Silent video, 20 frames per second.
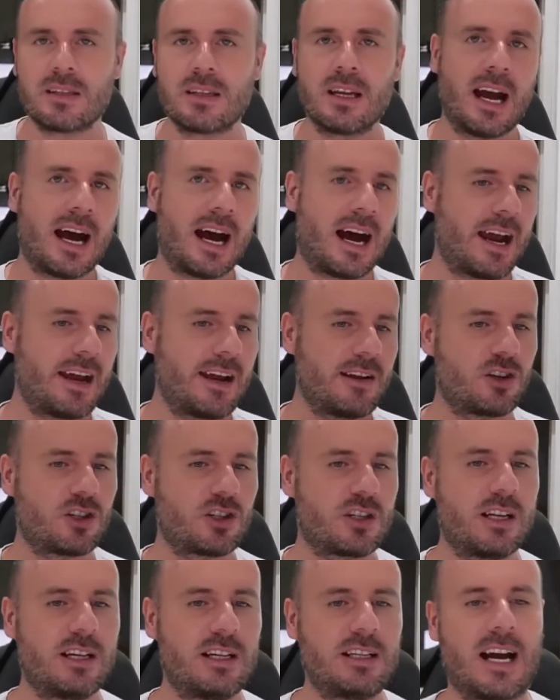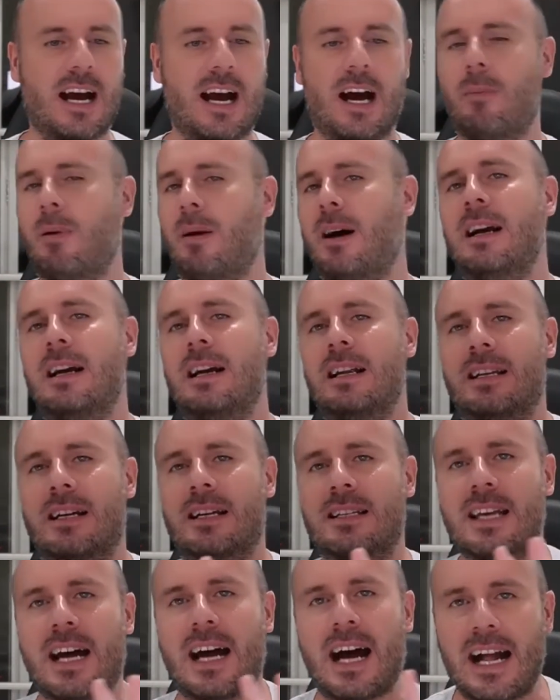but I'm sure they can handle it,
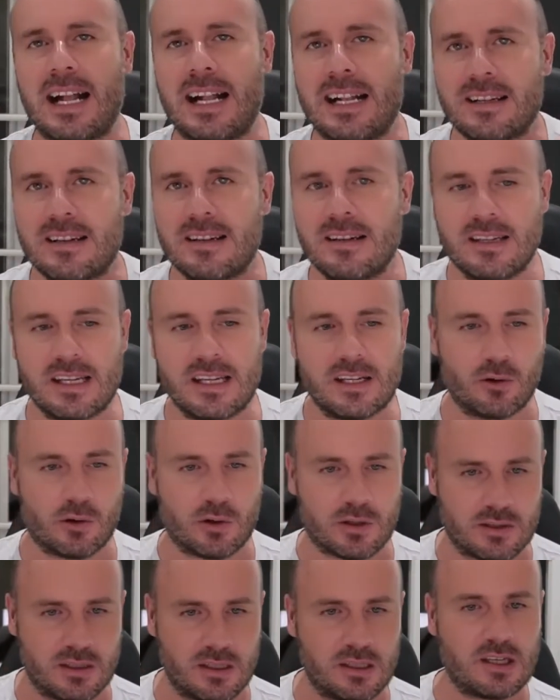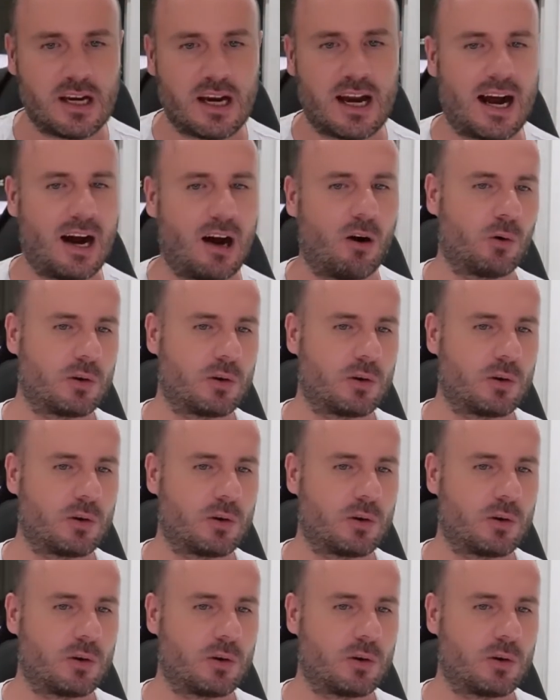in my opinion.